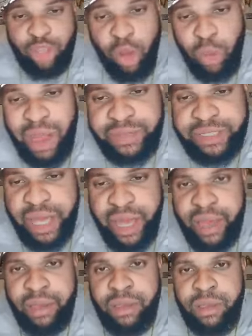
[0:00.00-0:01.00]
do you do with
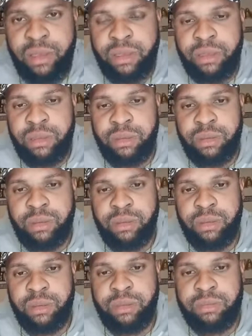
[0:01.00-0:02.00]
it?
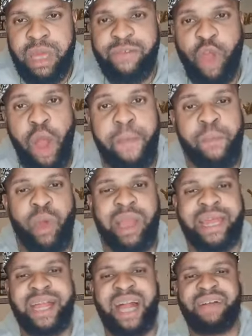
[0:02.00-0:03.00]
If you are
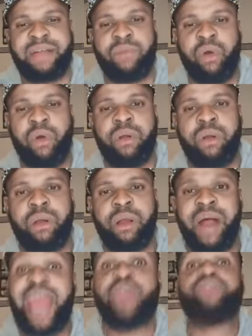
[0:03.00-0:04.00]
well, go back more.
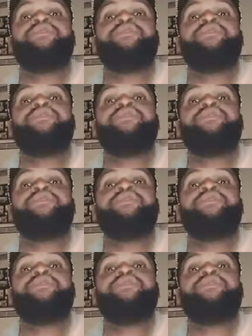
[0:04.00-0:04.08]
I